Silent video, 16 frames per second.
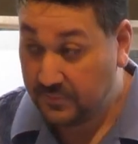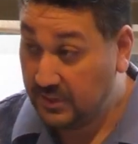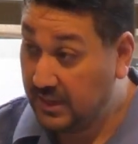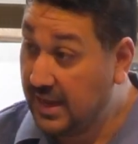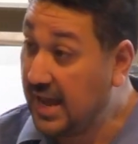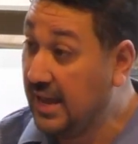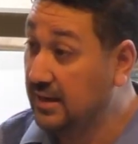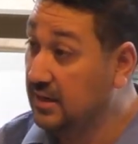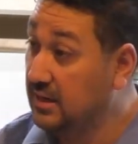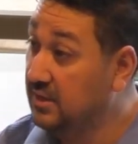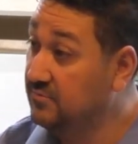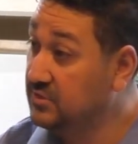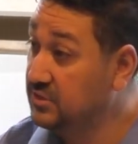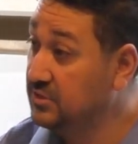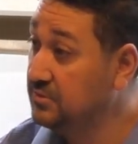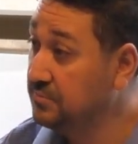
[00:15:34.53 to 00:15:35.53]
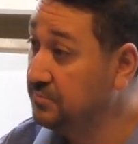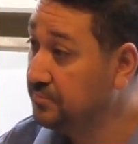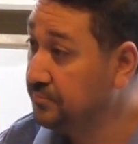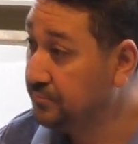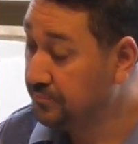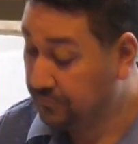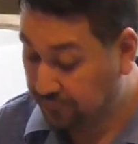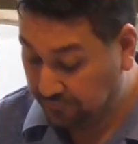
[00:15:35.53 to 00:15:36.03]
God loves you.
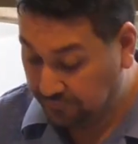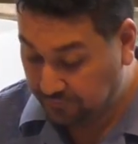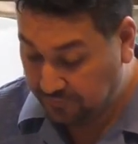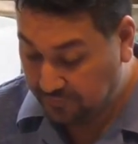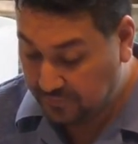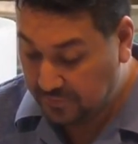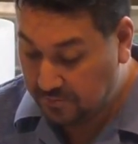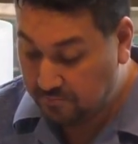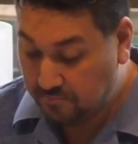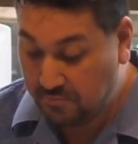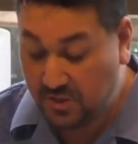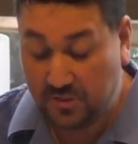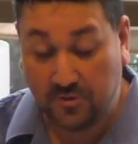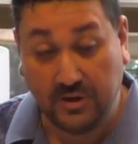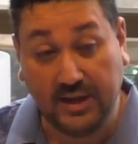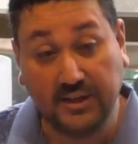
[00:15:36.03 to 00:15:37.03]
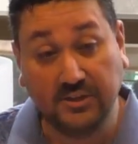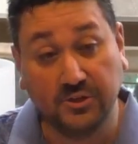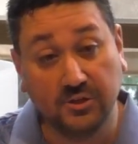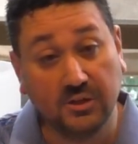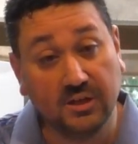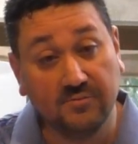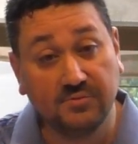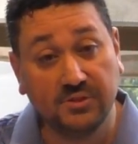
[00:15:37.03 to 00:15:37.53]
Mother Nature
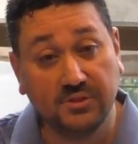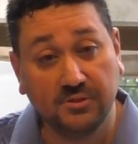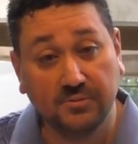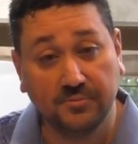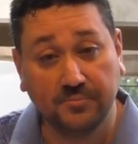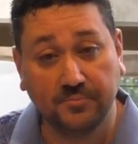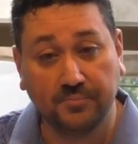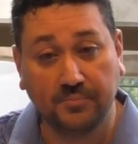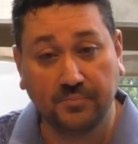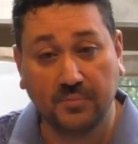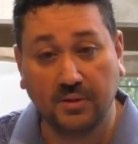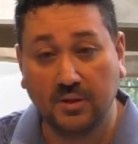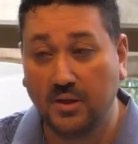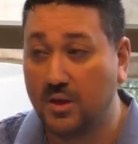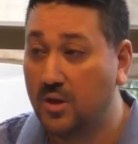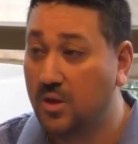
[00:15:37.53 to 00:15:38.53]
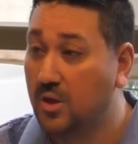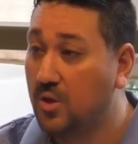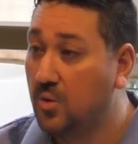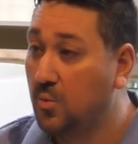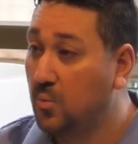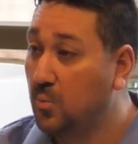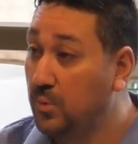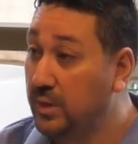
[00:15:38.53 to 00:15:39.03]
loves you.
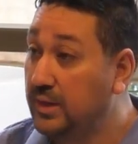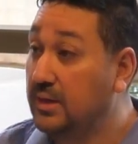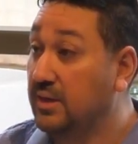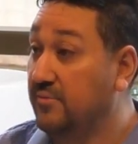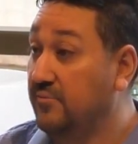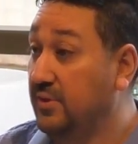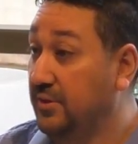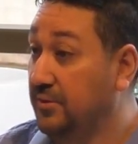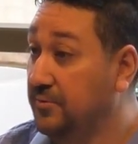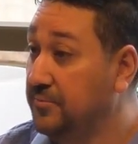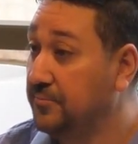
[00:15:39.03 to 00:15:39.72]
We love you.